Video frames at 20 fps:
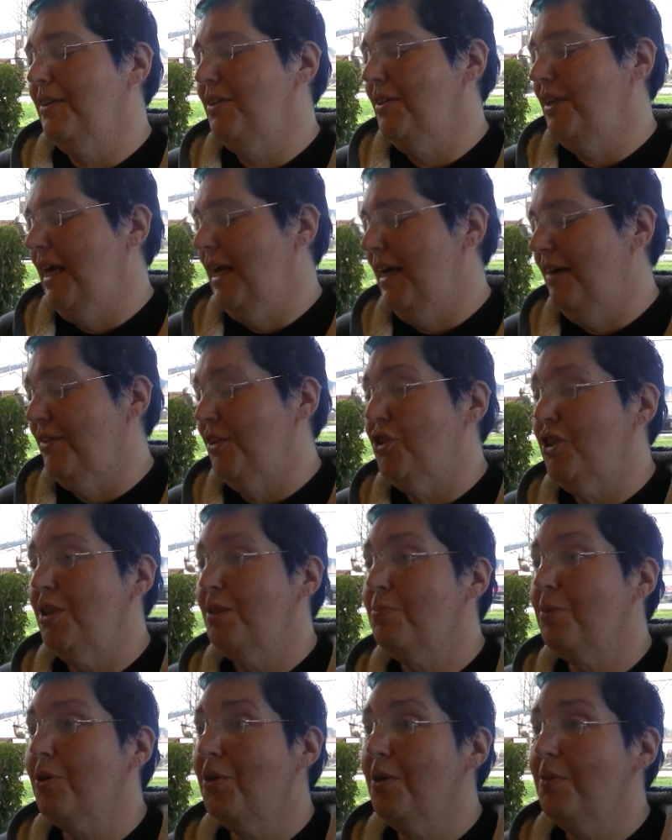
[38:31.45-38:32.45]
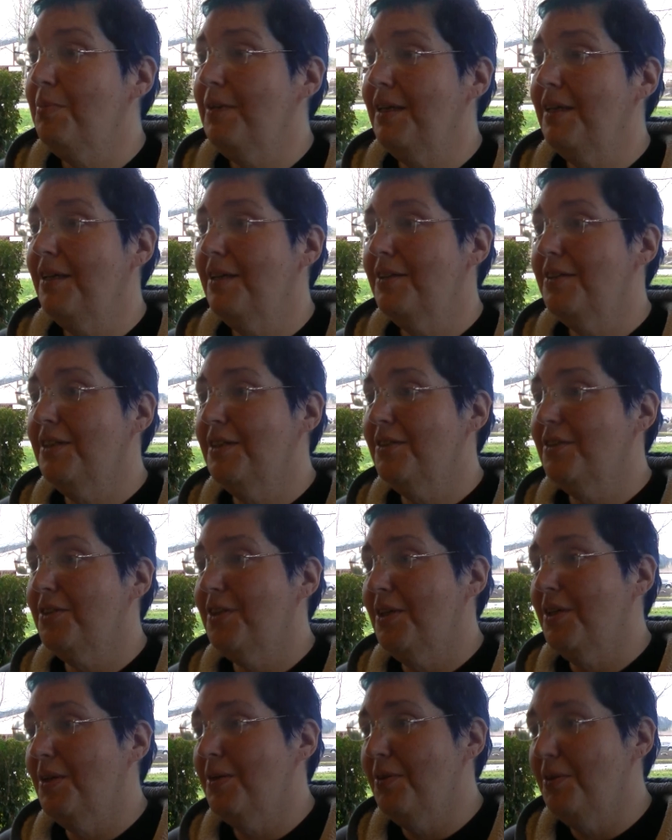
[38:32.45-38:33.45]
can't have a cheeseburger because it's
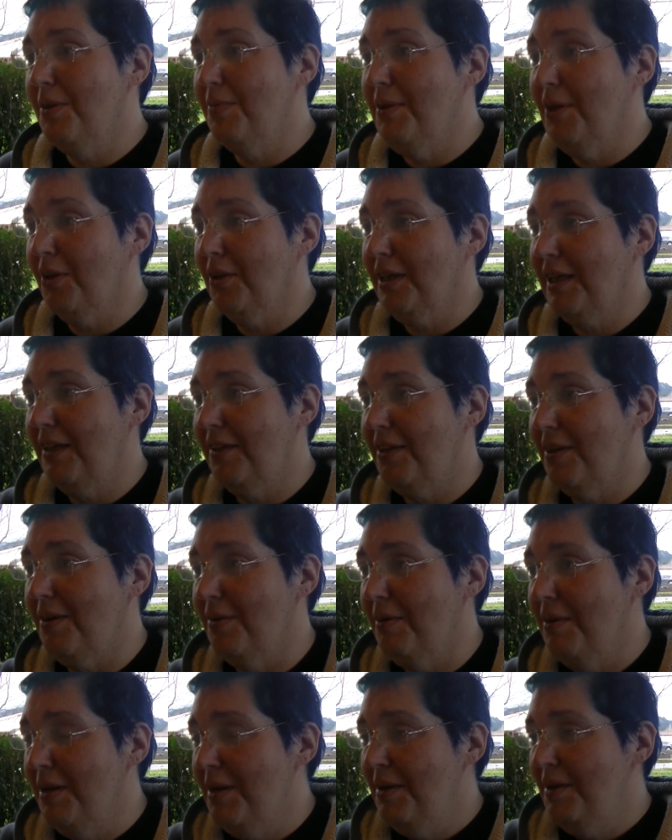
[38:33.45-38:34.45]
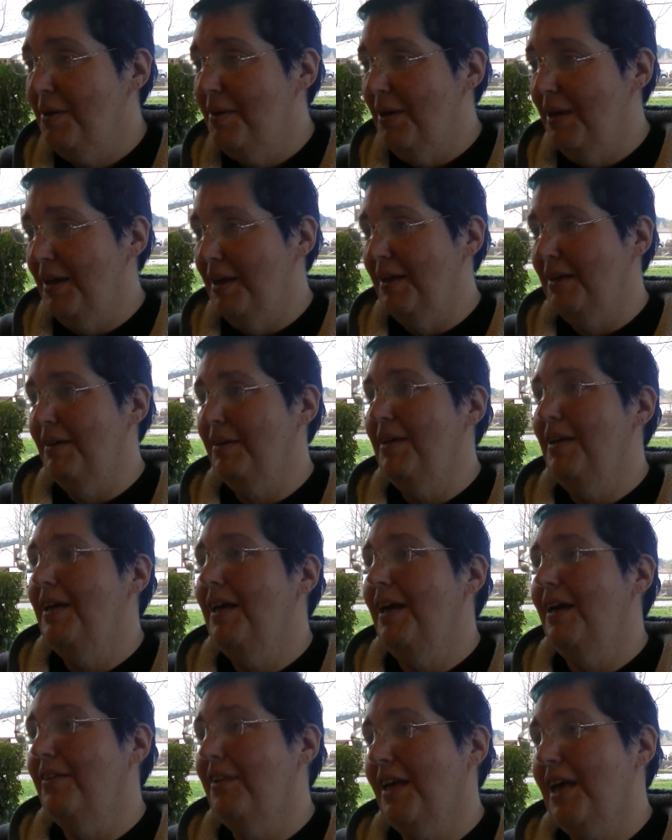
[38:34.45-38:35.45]
the milk and
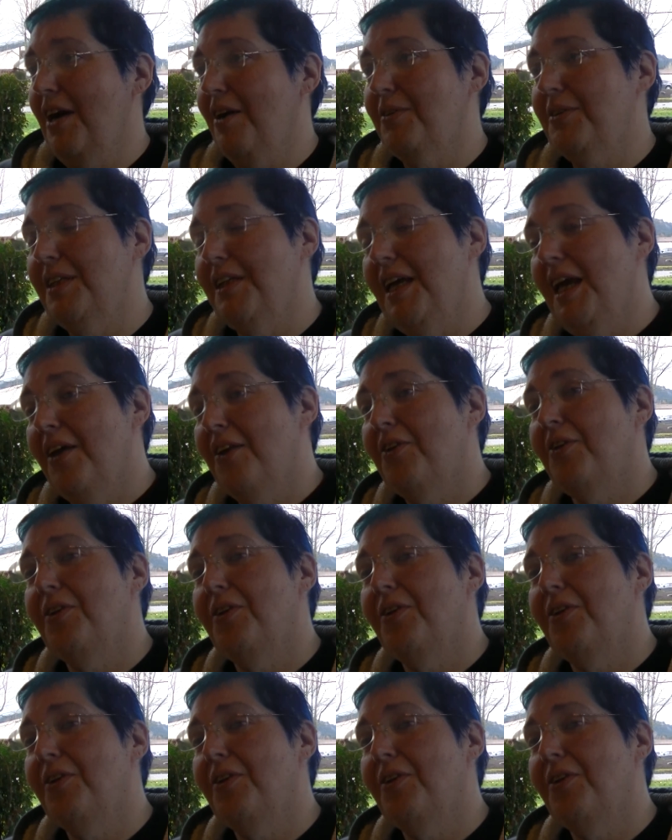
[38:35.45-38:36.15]
the cow together.